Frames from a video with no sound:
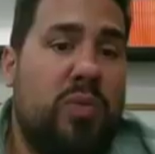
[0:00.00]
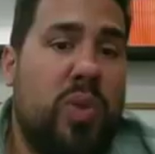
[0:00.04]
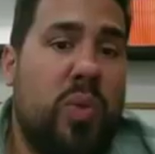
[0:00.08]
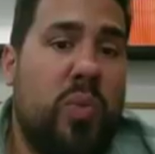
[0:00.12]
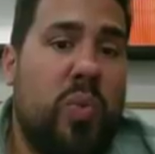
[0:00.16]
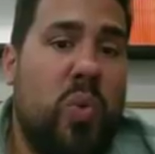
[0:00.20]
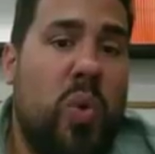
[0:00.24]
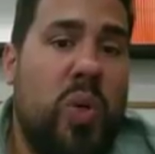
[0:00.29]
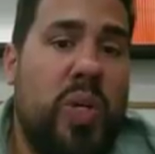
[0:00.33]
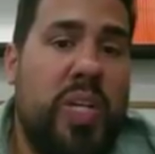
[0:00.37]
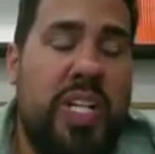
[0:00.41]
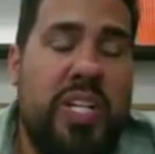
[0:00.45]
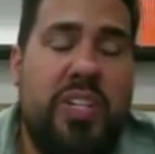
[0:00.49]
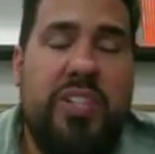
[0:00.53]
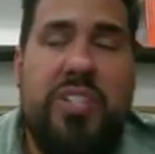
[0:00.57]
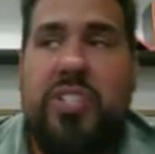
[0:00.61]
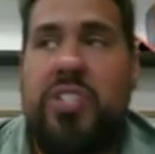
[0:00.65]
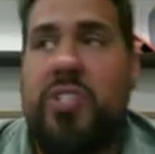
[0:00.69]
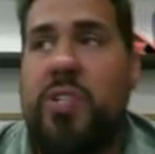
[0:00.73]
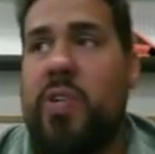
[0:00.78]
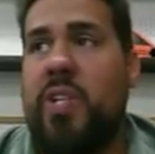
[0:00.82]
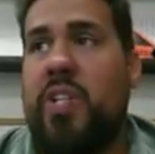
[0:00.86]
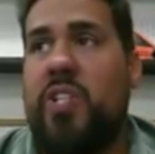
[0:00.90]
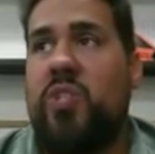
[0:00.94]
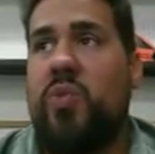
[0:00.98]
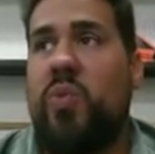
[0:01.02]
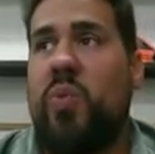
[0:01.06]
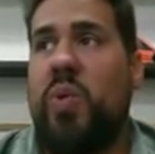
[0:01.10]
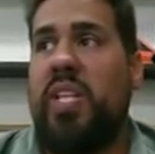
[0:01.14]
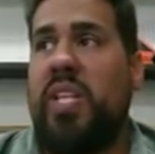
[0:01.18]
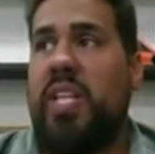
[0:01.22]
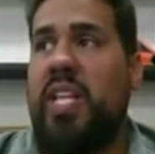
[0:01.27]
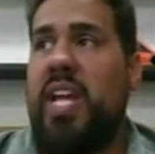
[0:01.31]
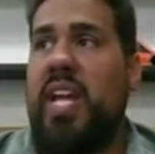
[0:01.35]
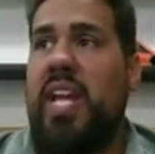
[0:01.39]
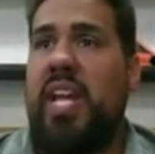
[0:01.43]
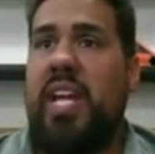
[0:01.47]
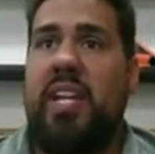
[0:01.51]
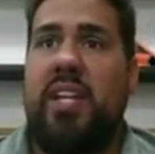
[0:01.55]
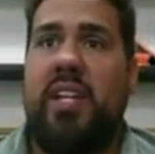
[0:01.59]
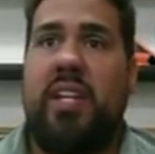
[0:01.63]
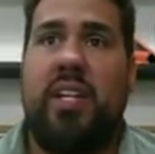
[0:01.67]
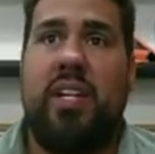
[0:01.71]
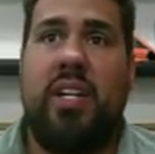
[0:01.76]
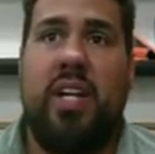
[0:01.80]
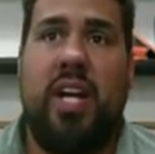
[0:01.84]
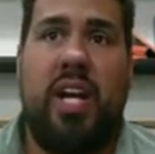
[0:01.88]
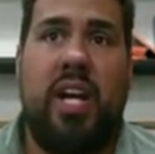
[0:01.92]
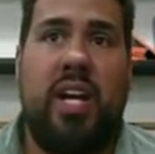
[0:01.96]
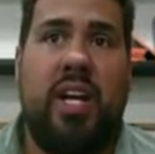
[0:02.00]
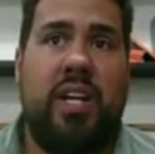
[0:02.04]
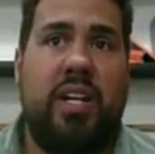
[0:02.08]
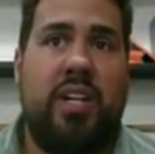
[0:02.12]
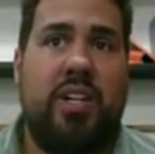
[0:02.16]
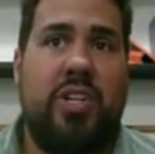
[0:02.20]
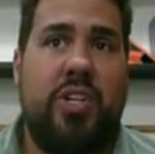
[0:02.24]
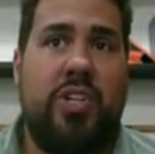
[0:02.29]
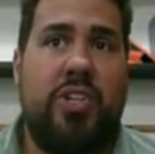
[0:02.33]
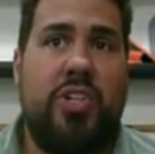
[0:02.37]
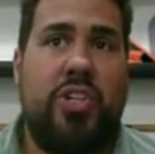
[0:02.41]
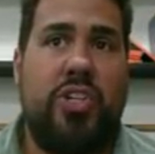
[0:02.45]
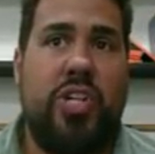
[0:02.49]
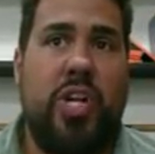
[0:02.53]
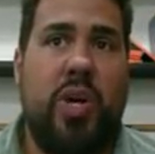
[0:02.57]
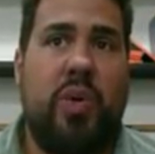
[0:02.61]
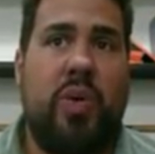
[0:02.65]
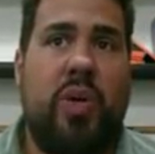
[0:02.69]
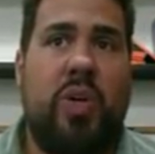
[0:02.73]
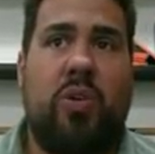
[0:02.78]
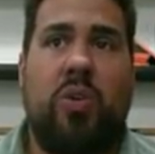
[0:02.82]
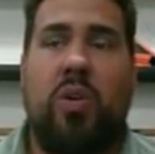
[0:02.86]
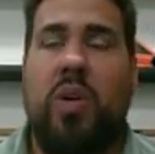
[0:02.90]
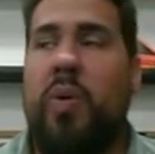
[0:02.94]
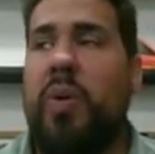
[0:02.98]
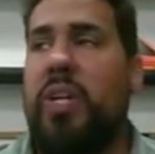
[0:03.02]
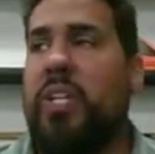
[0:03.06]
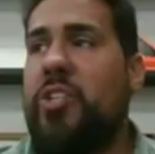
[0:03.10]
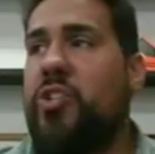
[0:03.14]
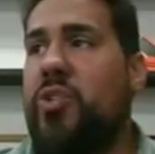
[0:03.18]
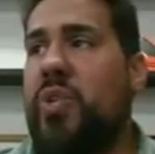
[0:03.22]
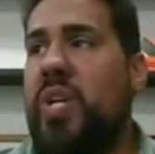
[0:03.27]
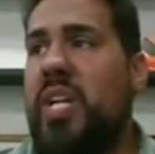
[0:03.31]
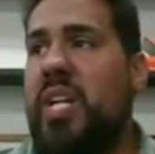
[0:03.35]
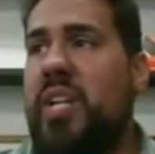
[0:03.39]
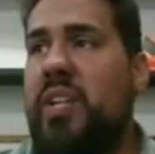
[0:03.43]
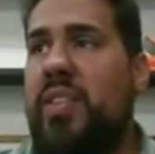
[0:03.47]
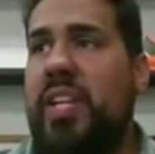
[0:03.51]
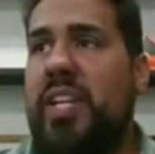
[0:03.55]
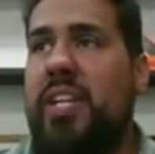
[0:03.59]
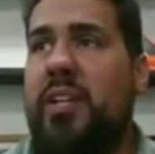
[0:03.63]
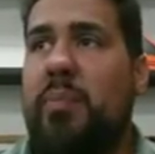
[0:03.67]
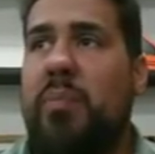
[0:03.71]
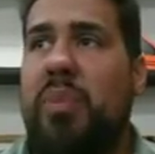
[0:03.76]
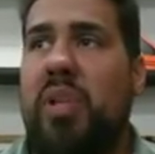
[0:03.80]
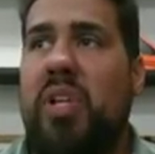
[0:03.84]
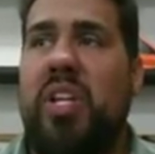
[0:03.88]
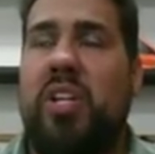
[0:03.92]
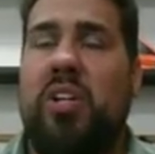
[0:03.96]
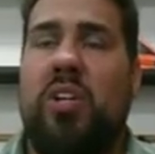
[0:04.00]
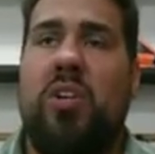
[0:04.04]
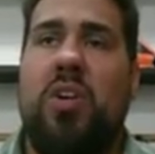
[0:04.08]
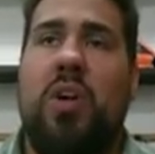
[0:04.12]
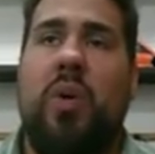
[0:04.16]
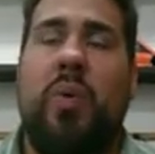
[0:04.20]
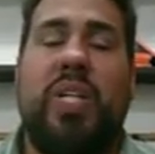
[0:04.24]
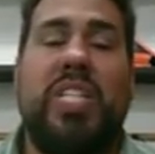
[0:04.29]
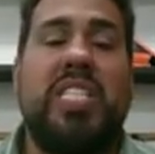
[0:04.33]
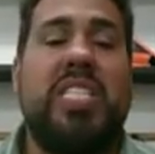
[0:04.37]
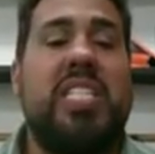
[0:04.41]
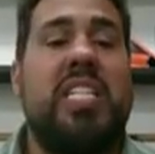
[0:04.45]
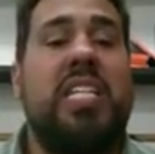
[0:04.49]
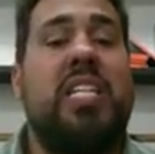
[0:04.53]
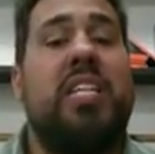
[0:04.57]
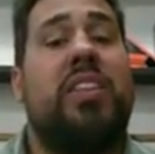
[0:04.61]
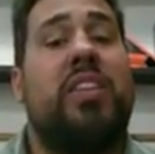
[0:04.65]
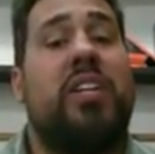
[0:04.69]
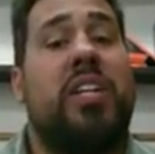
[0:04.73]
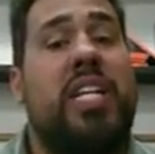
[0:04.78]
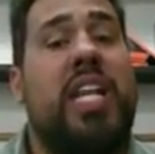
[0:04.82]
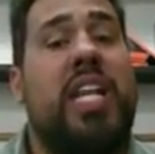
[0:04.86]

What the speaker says: we're rewarding students when they show a heroic trait, they complete a heroic deed,